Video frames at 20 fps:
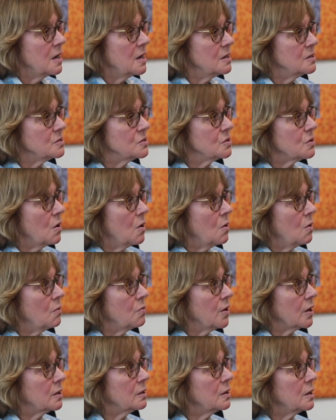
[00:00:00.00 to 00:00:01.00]
And so
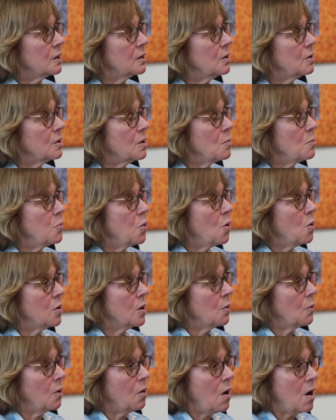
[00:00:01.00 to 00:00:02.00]
the clinical
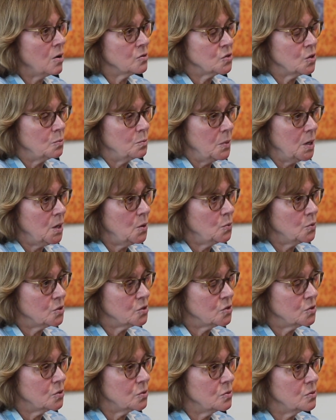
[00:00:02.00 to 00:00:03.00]
component will also meet with
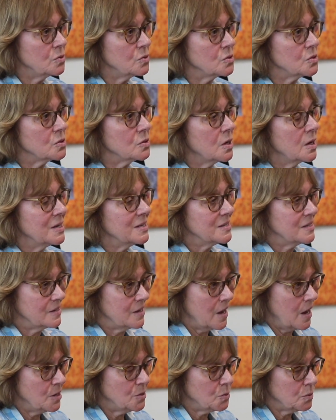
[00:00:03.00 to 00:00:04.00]
students
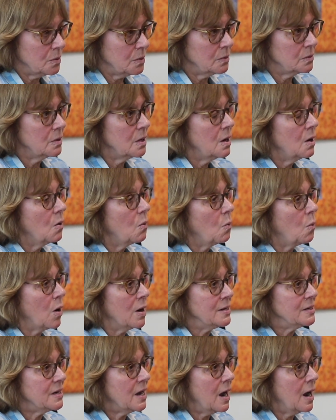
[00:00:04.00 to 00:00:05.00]
scheduled
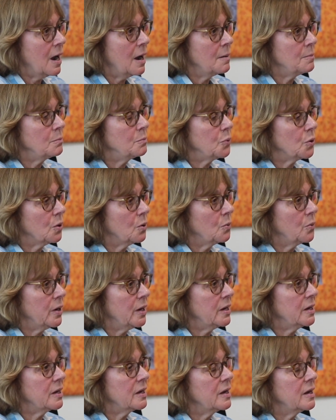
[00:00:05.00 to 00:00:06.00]
1 time per
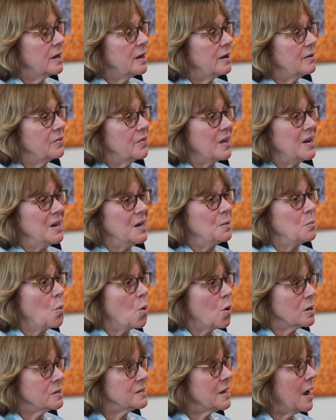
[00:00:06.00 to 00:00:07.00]
week. If they need
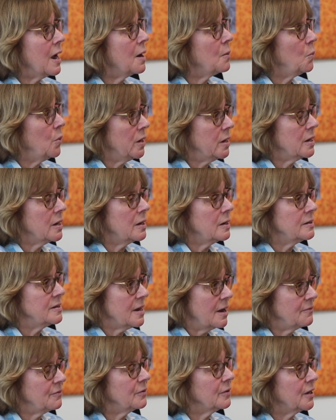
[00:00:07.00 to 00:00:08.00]
more time, we can
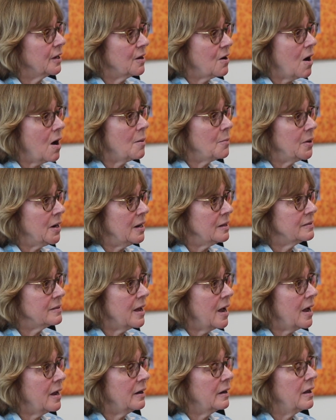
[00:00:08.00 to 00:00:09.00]
definitely accommodate
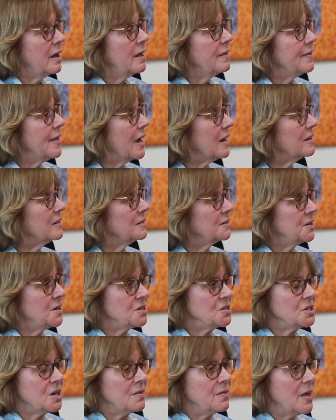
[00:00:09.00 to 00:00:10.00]
that. That
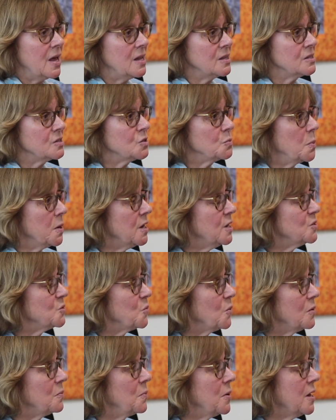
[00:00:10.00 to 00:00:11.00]
clinician then speaks
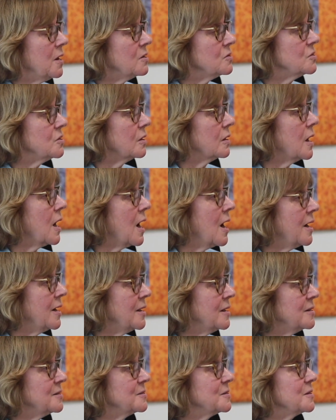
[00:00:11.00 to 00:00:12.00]
with parents or
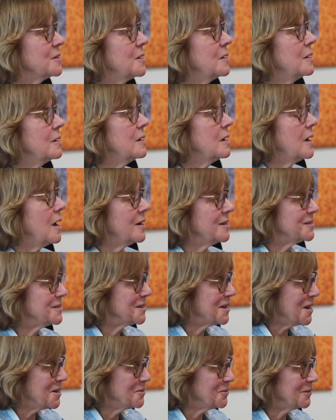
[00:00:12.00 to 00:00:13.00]
guardians at a
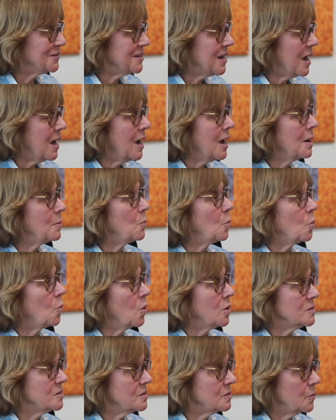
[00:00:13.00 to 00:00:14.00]
scheduled time
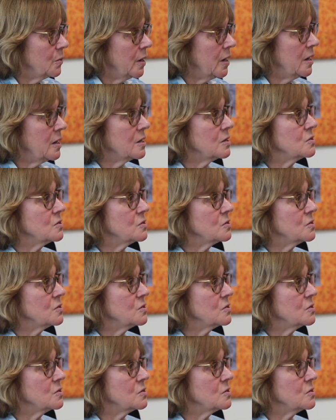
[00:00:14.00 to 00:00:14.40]
once a week.